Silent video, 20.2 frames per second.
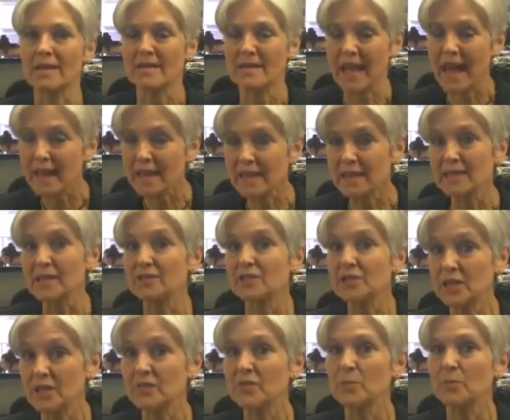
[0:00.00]
That is
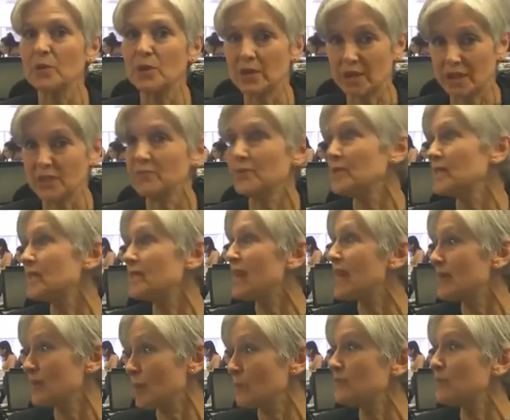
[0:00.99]
achievable if we
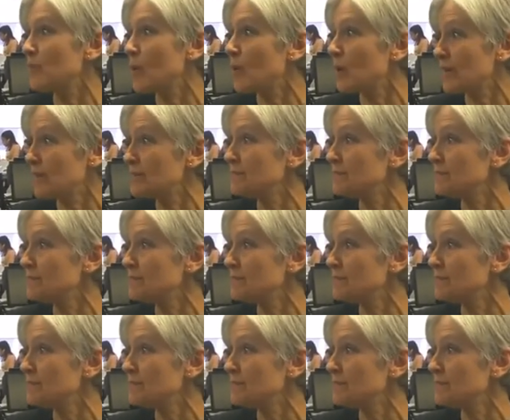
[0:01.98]
stand up for it.